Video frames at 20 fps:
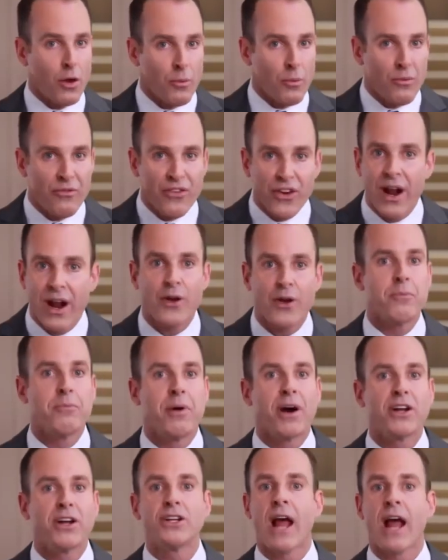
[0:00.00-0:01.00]
figuring out your
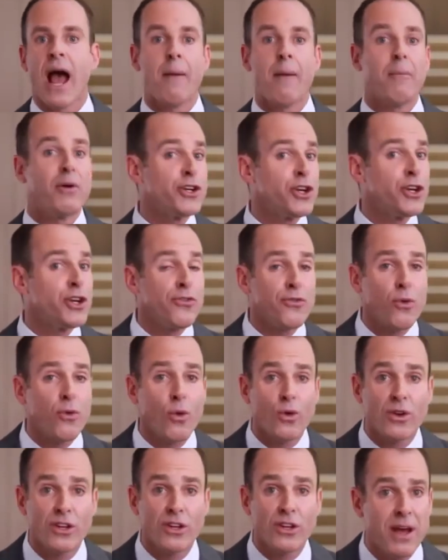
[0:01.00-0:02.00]
budget, how much you can afford
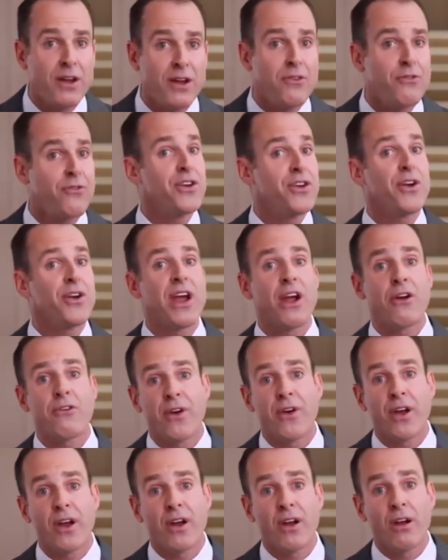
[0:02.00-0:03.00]
to spend for your
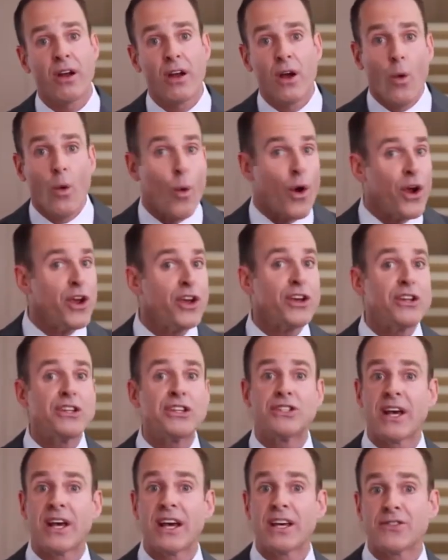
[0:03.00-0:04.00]
airfare, where you can
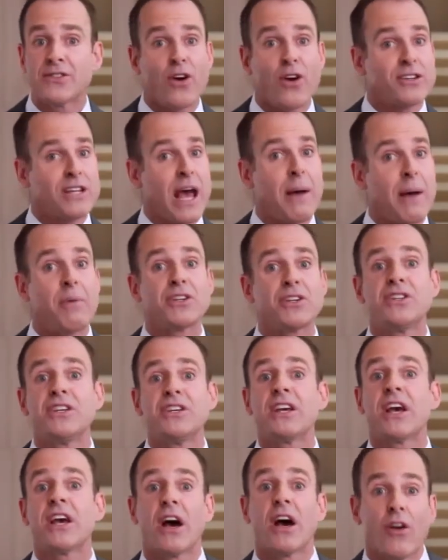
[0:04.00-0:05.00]
stay as far as how much
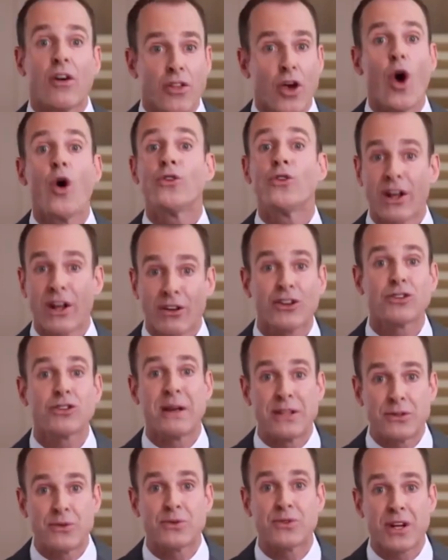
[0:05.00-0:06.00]
the hotel
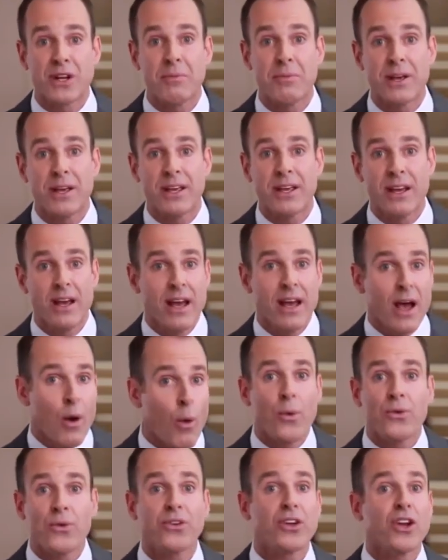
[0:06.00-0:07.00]
expense was going to be,
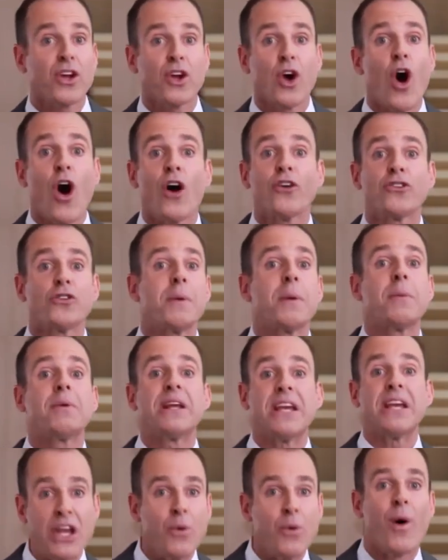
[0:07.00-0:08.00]
what was going to cost to be able
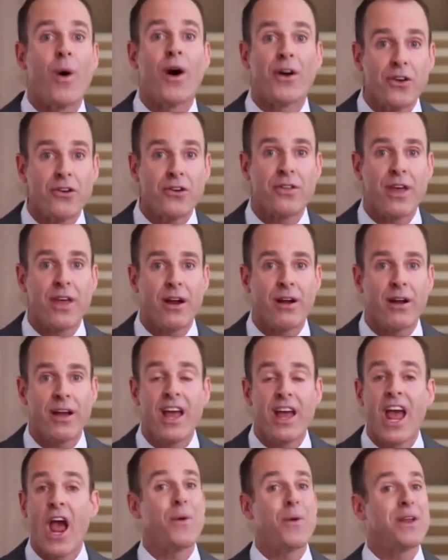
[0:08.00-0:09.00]
to eat while you're there.
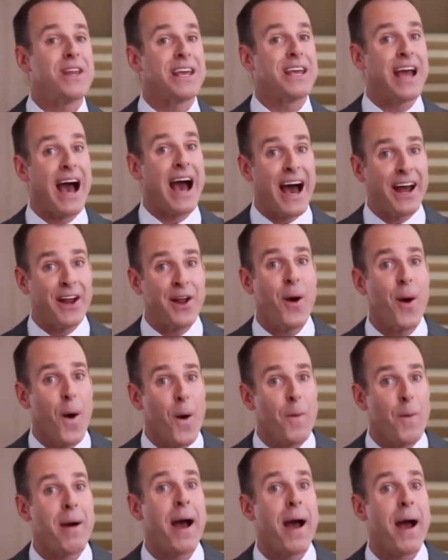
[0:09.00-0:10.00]
And when you got
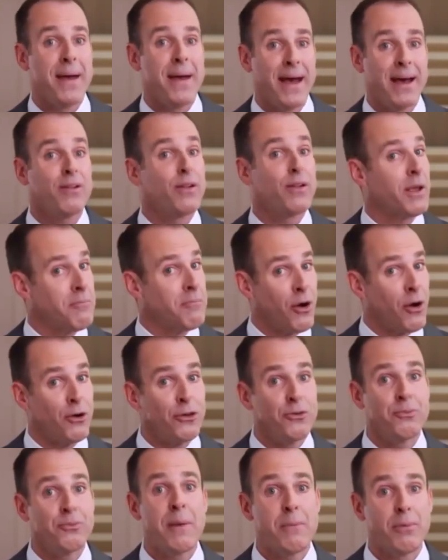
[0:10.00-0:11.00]
home, I bet, like
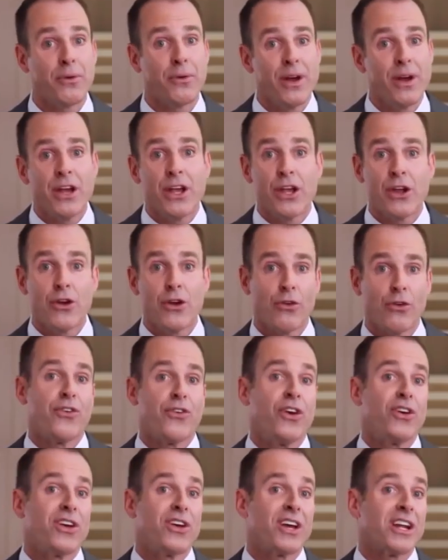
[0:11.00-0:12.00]
most people, you're
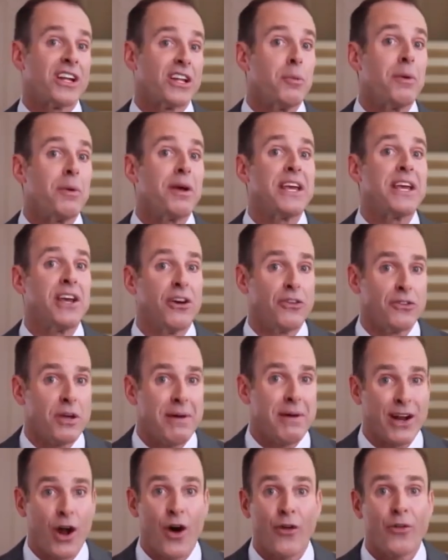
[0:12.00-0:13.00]
feeling a little bit guilty
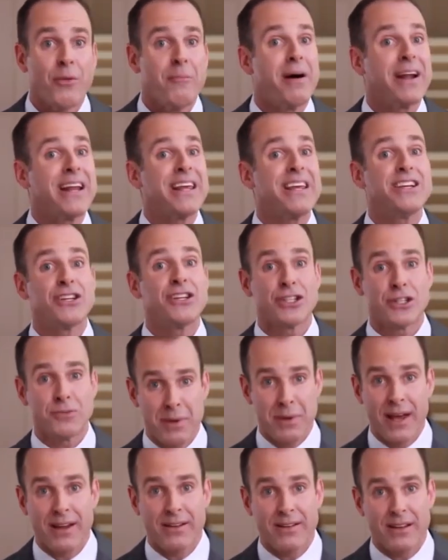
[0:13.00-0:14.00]
about all the money you just
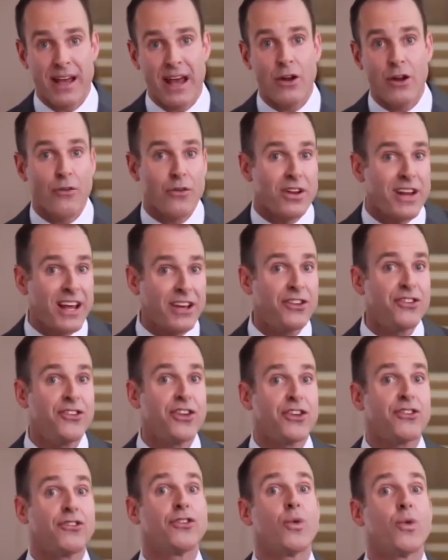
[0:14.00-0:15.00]
spent and over the next
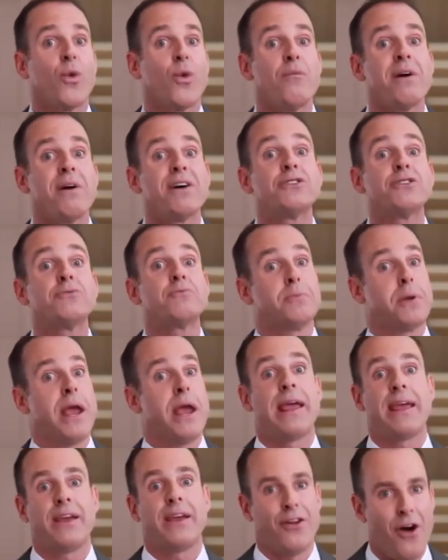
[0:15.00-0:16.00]
6 to 12 months
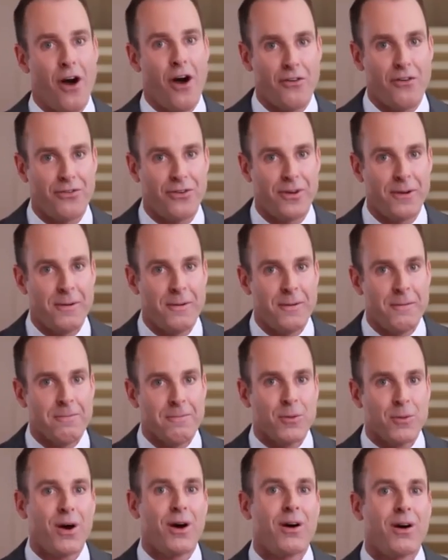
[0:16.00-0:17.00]
paying it off.
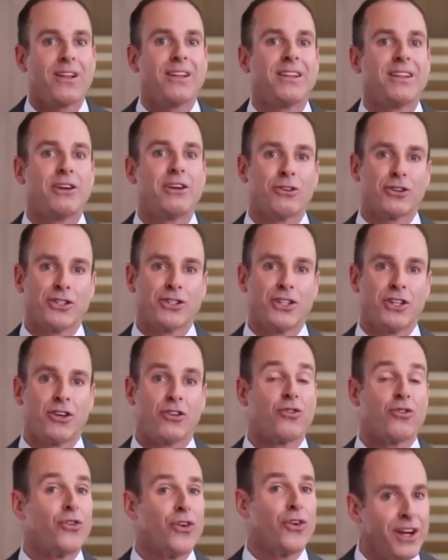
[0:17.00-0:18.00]
Well,
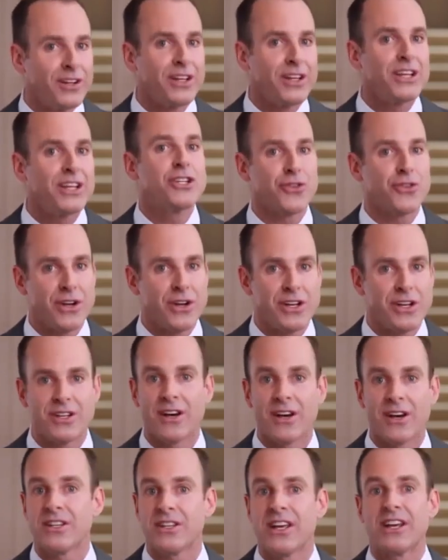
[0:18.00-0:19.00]
LegalShield really treats
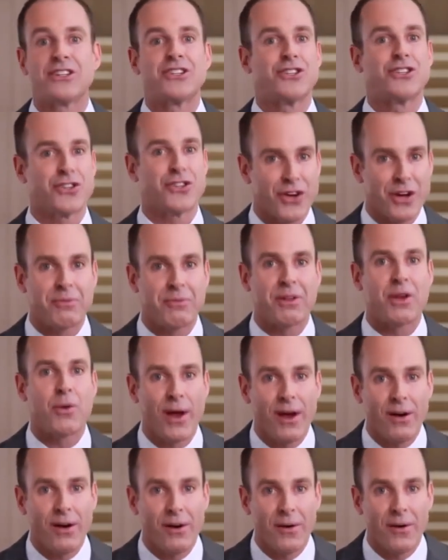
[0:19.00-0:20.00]
us extremely
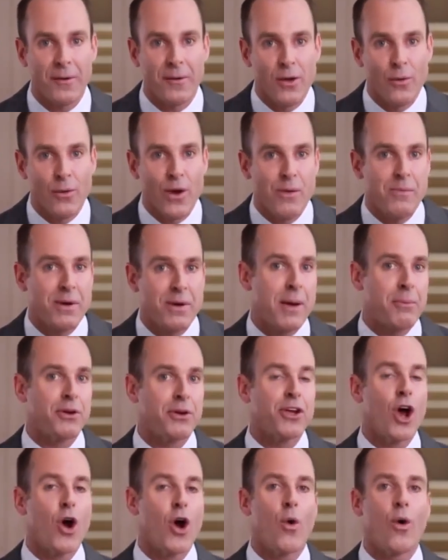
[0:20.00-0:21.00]
well. We've been able to
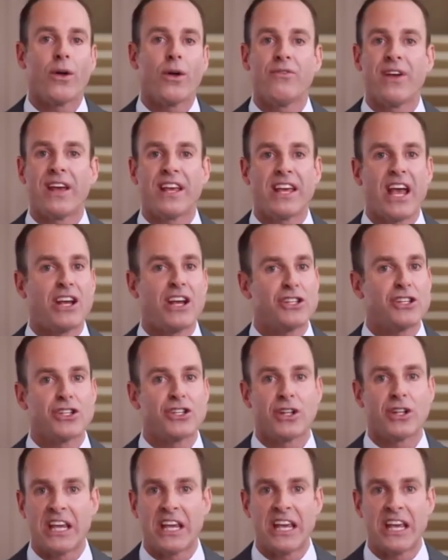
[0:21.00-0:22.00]
go on
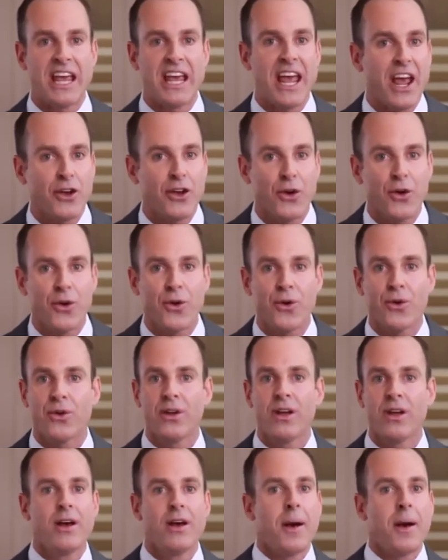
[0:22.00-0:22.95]
vacations like Cancun,